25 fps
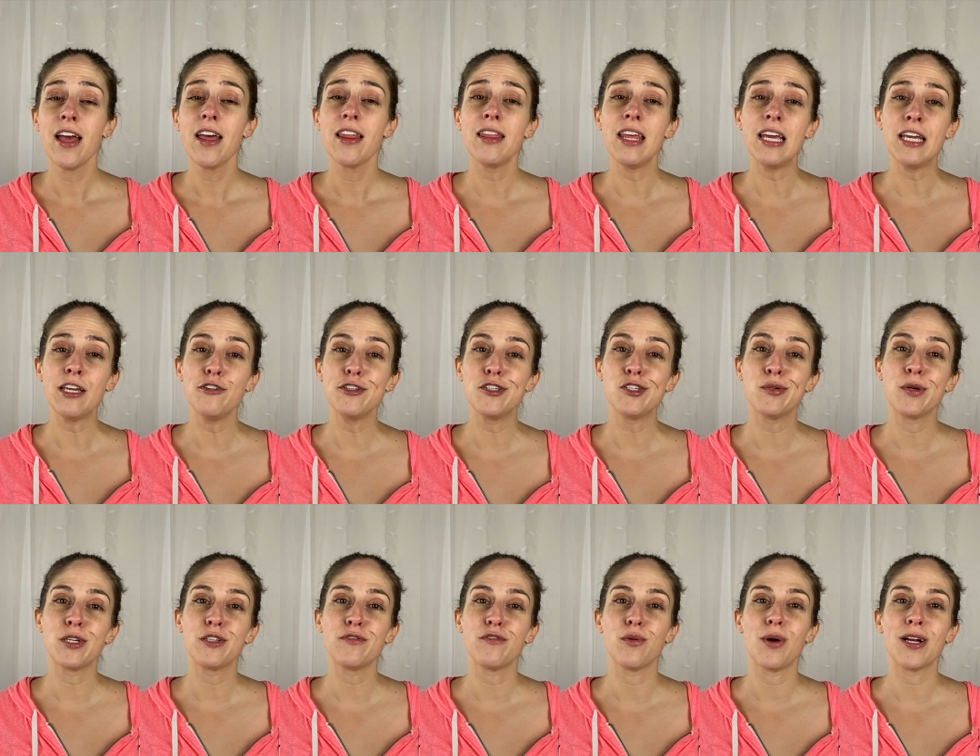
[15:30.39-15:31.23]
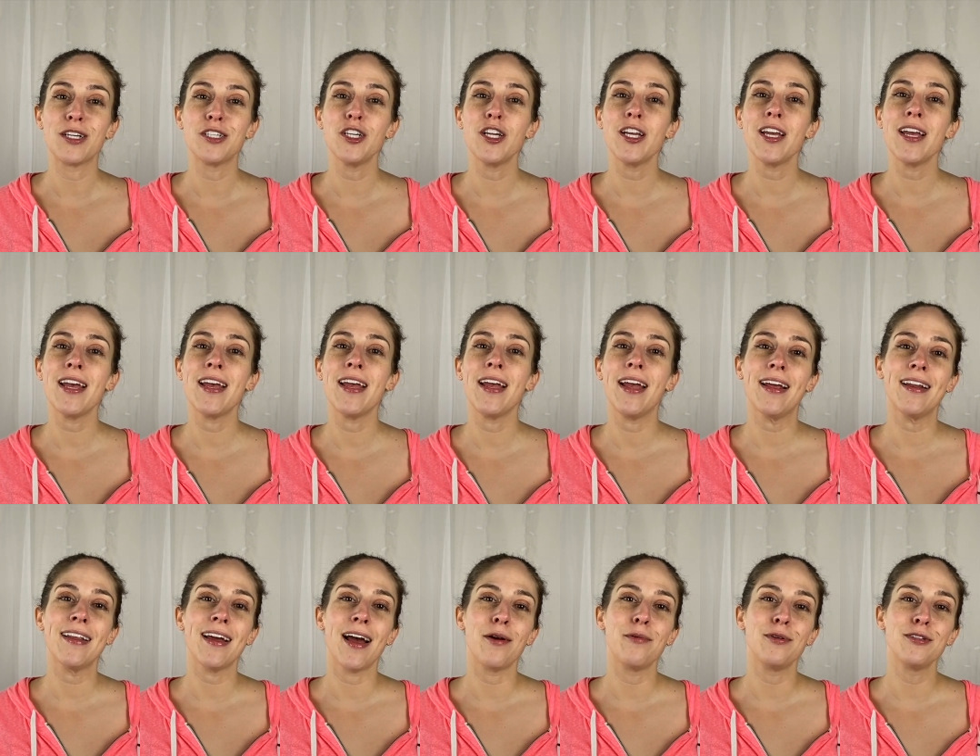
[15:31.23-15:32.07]
Thank you so much for watching,
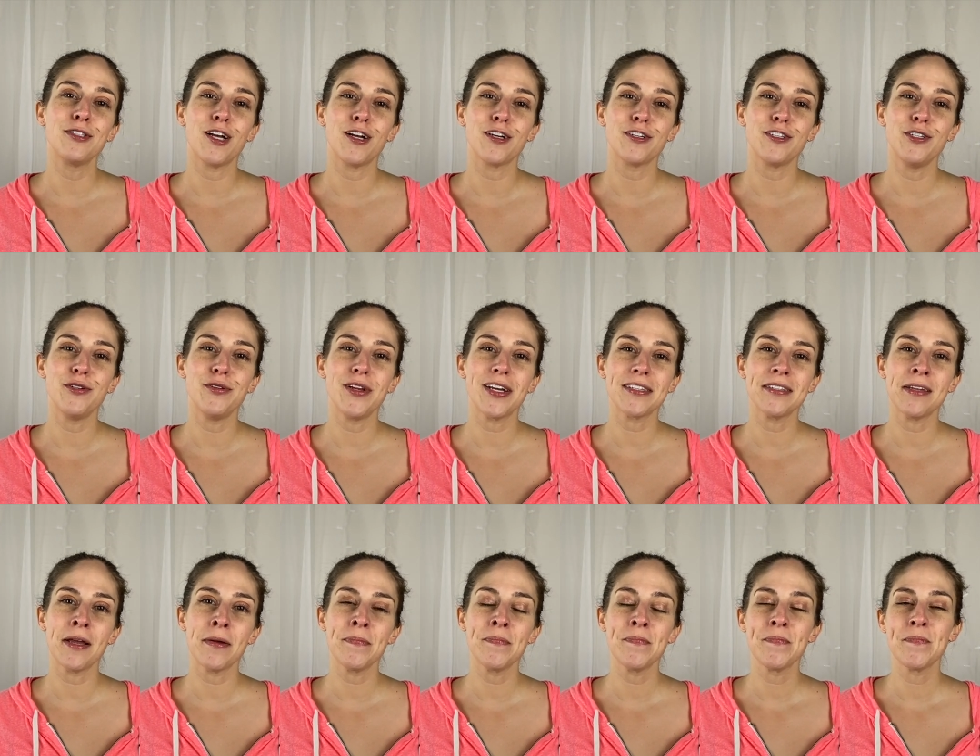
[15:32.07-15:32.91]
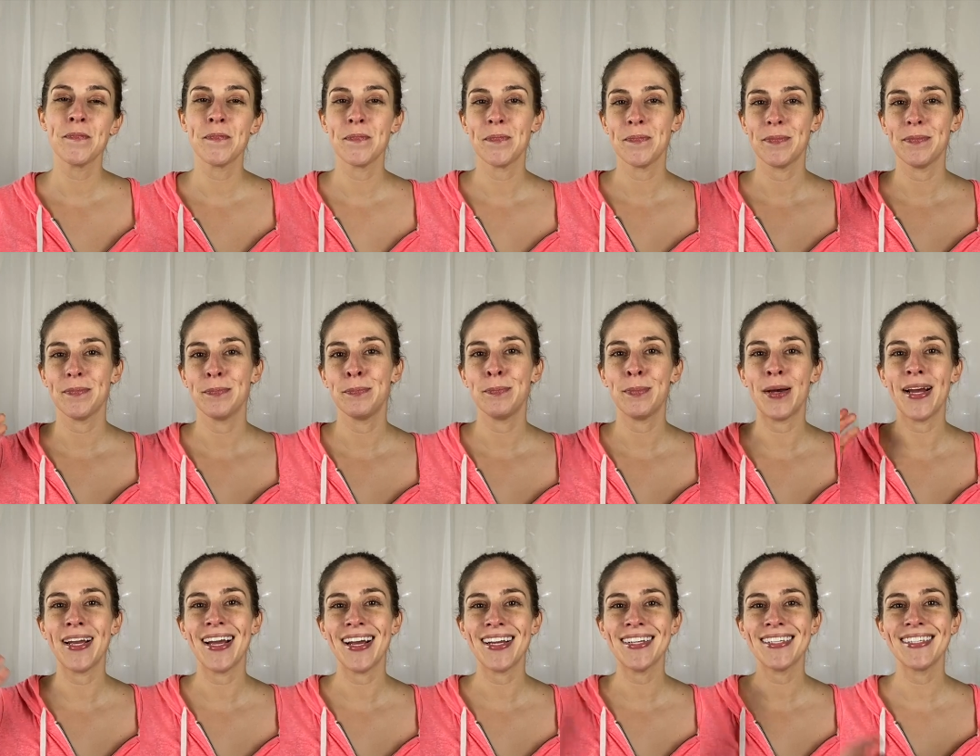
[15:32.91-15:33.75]
and I will talk to you next time.
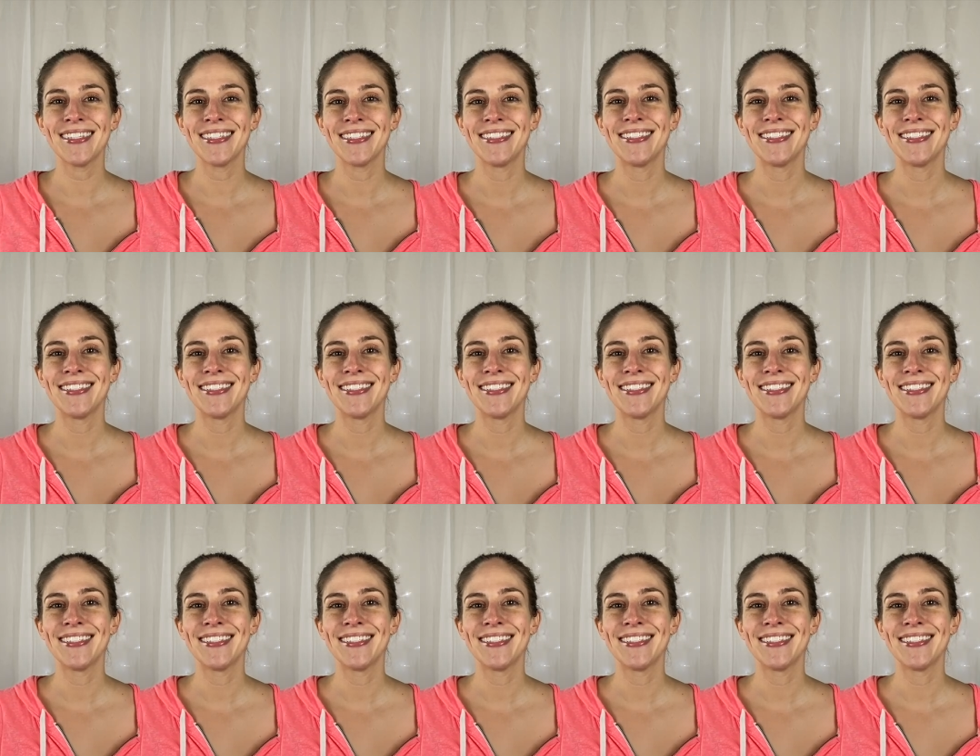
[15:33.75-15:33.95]
Bye guys.